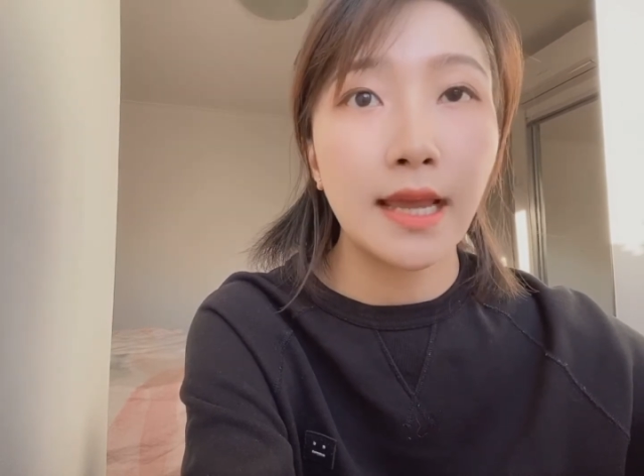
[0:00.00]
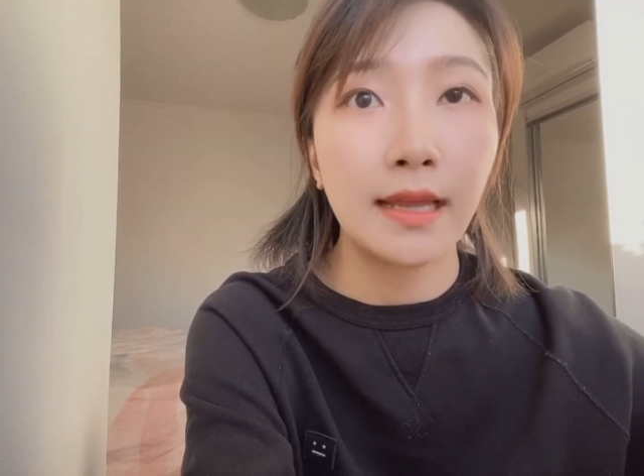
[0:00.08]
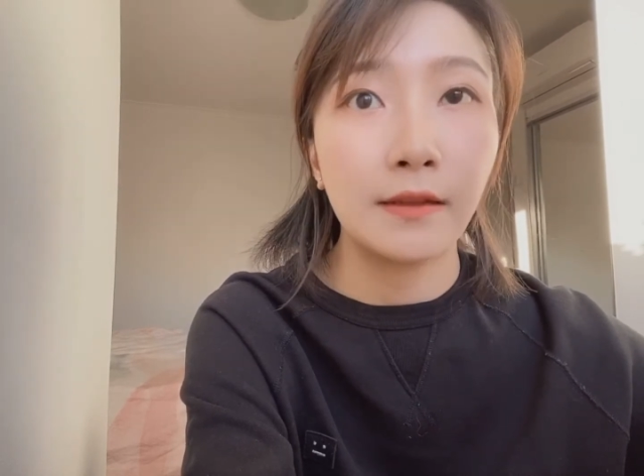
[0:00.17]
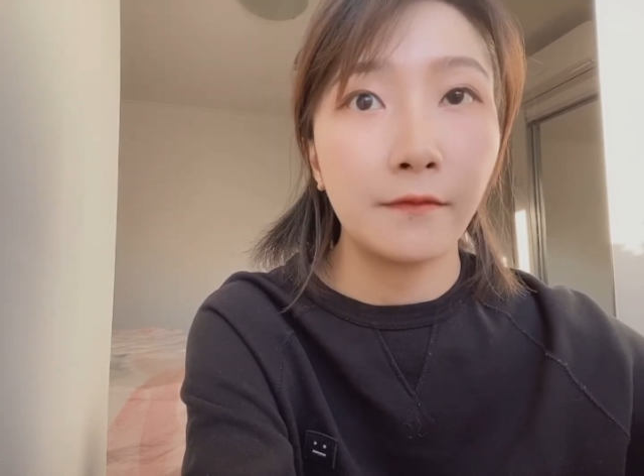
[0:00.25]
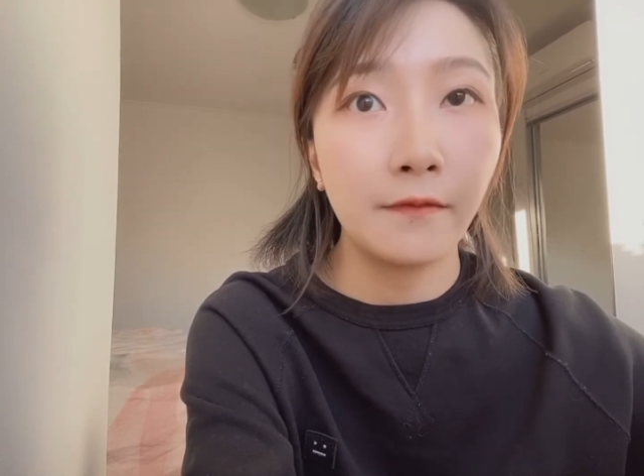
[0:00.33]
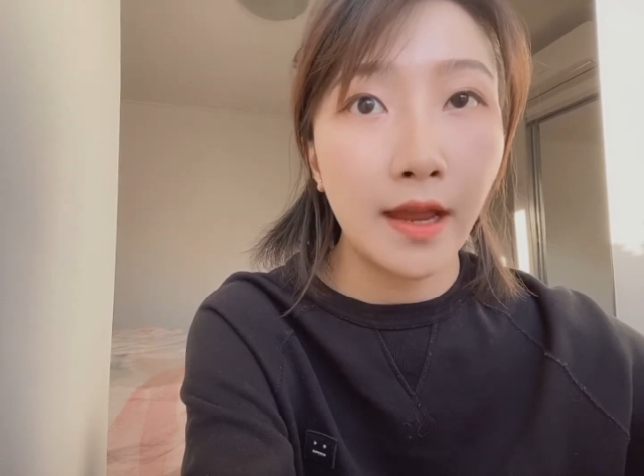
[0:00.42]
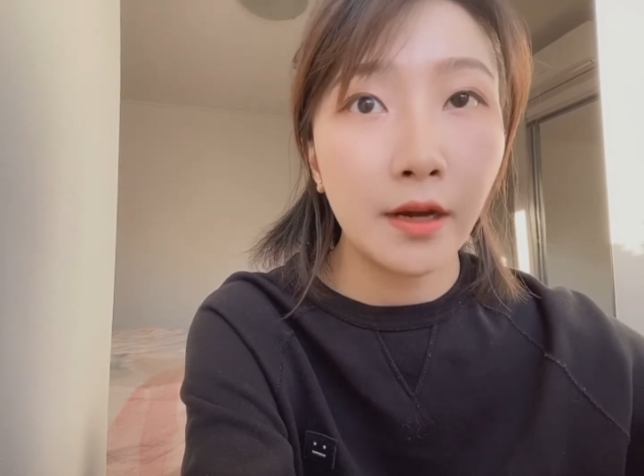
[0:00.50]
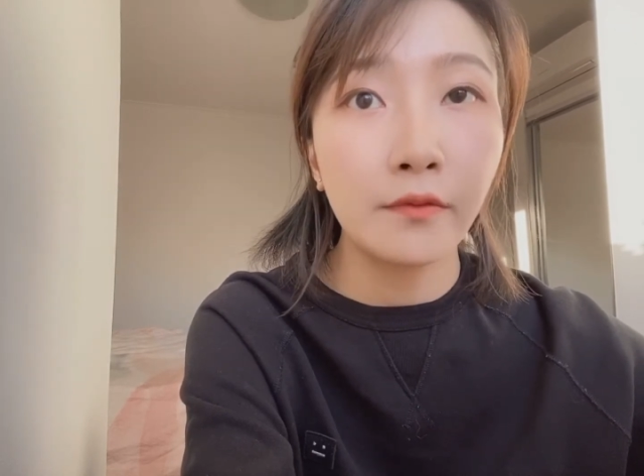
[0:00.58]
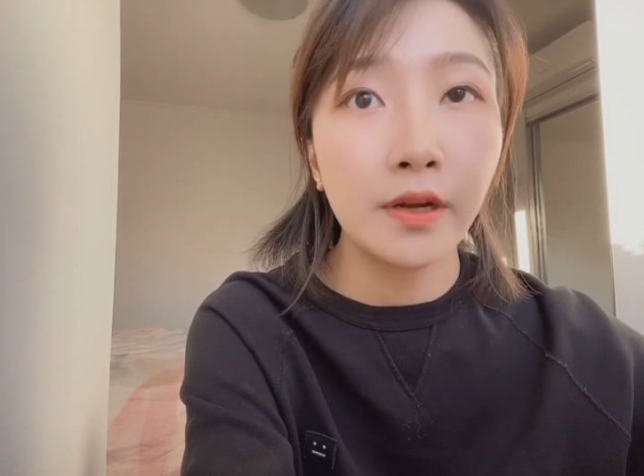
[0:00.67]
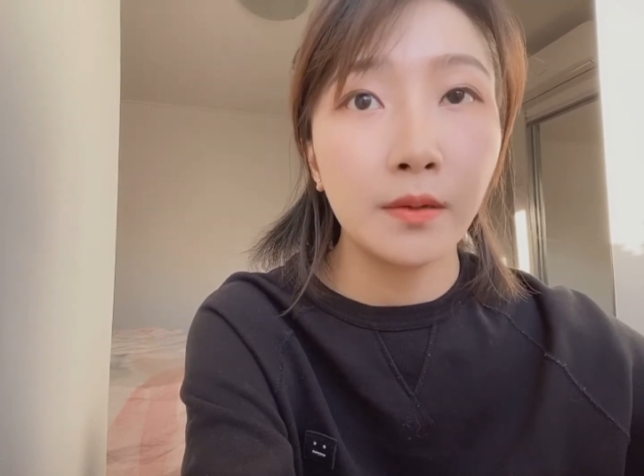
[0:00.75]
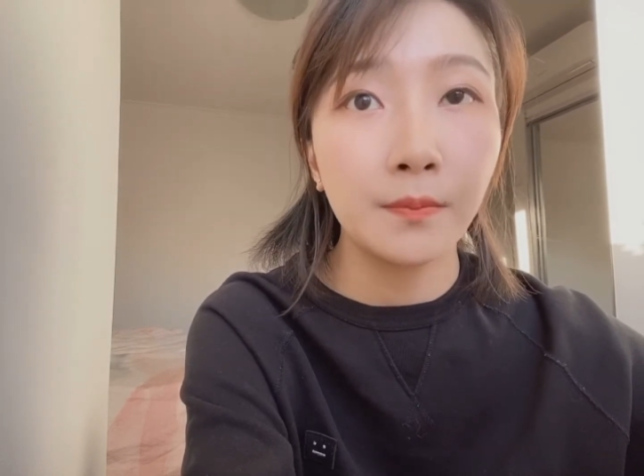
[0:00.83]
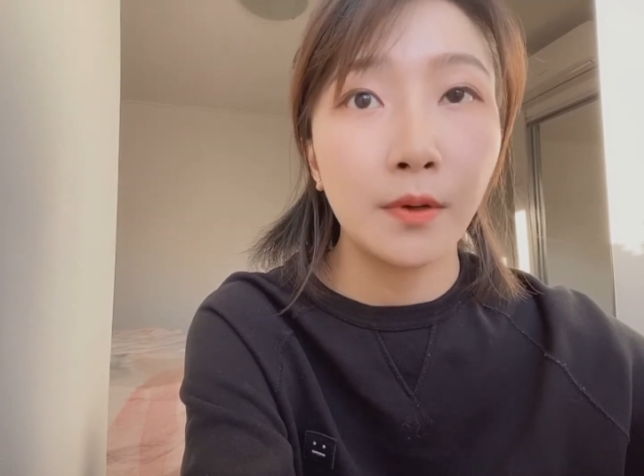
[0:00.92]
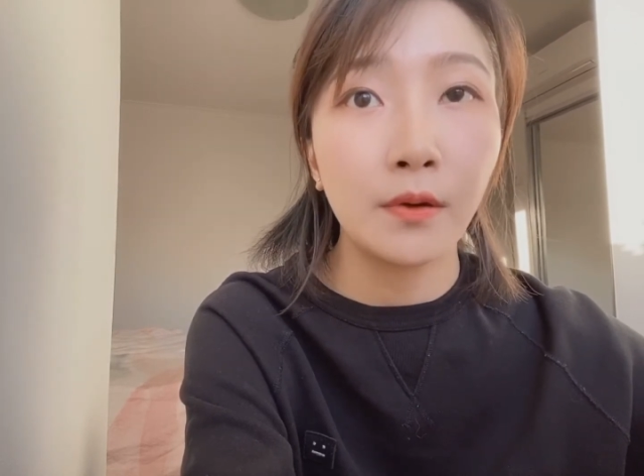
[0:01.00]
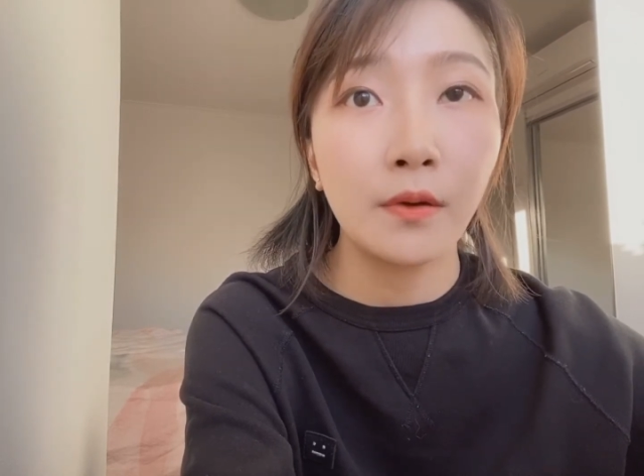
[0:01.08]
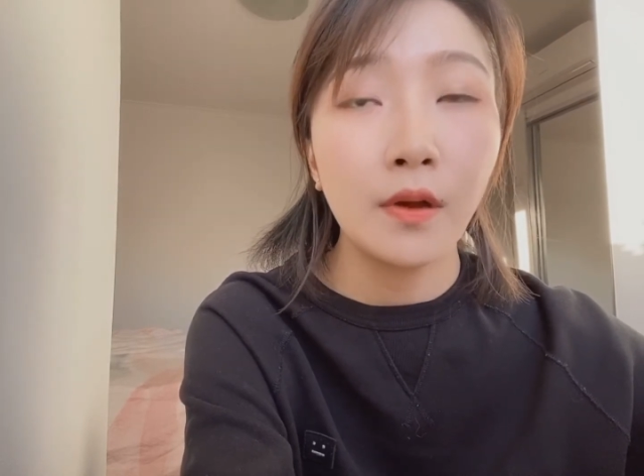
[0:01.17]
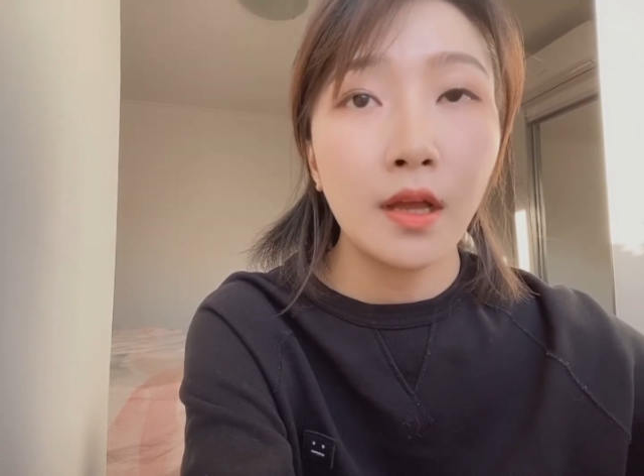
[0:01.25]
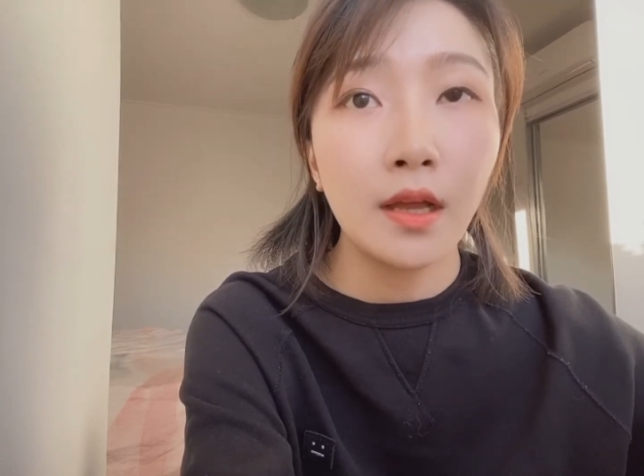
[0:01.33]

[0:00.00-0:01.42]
and variable